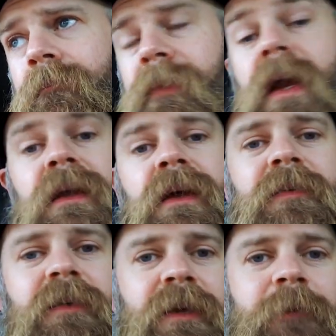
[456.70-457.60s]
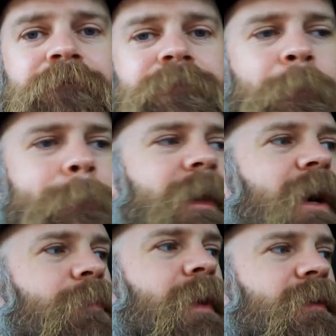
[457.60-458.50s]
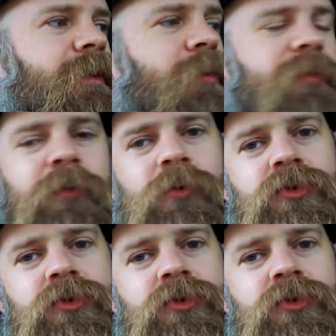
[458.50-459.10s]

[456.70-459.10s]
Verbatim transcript: Yeah, yesterday I planned to do a photo